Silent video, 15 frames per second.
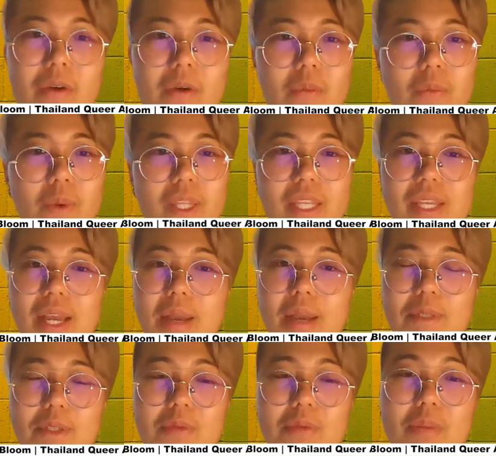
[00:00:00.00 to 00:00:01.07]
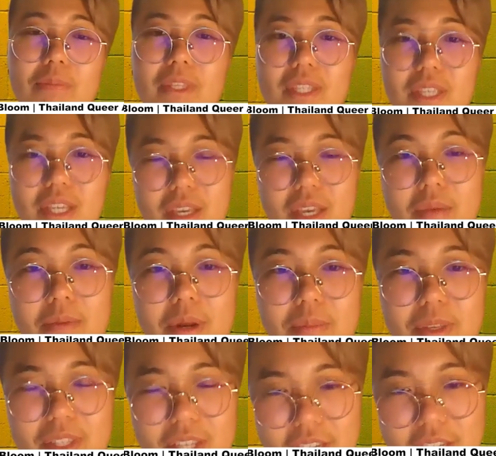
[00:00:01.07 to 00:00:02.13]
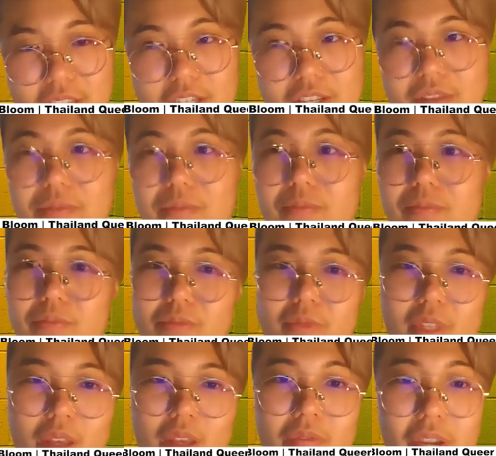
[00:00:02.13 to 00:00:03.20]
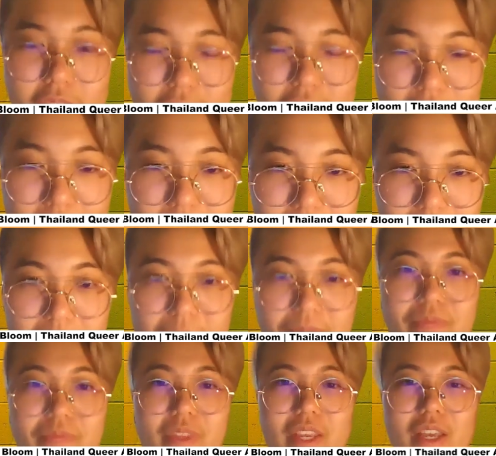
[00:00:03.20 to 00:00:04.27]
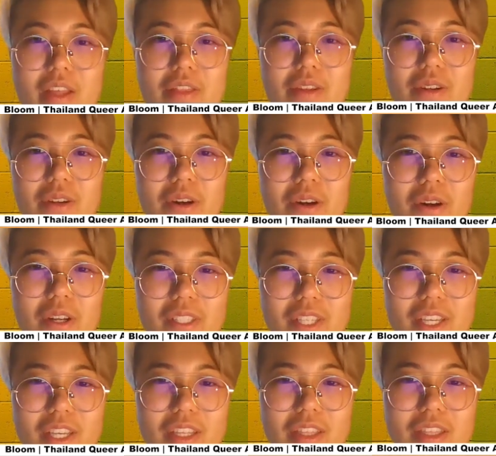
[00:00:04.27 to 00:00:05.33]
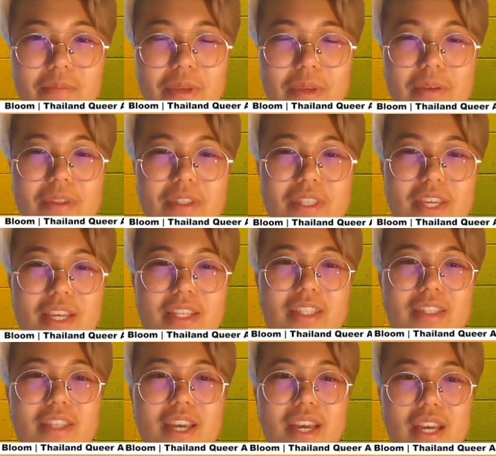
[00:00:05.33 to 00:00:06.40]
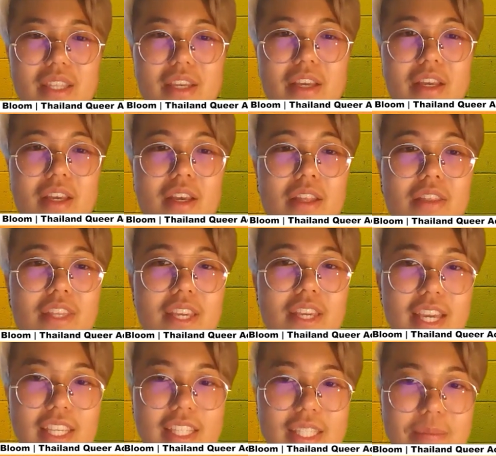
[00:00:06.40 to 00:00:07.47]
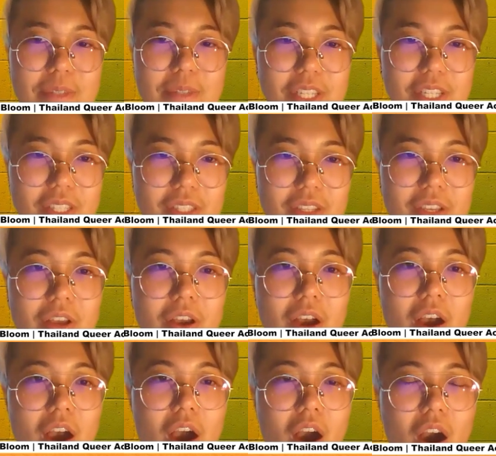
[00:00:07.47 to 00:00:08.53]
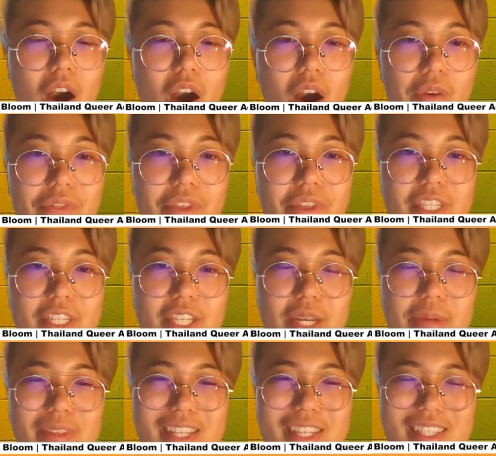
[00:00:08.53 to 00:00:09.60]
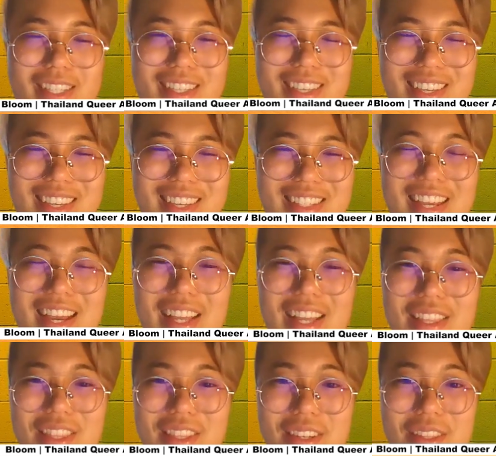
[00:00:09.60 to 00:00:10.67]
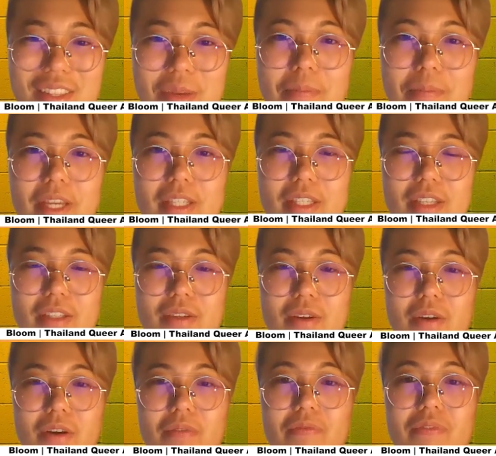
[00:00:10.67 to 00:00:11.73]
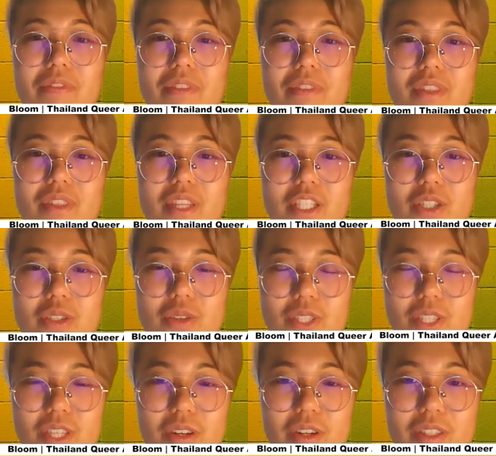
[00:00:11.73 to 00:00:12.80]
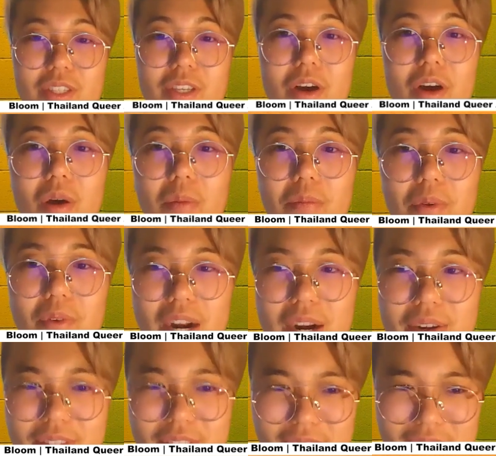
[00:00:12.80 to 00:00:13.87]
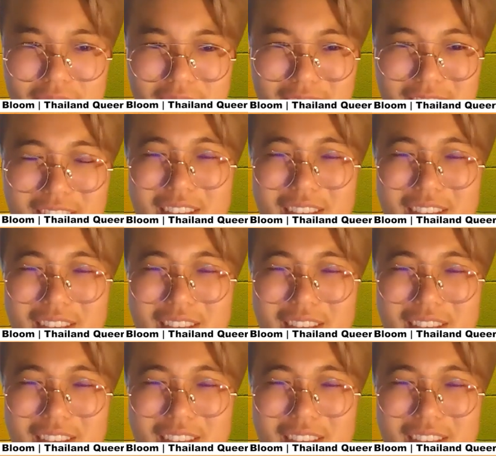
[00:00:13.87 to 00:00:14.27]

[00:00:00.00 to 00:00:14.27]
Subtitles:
when it comes to implementation. For example, the clause in the bill states that the exception of the discrimination is under the basis of national security or morality.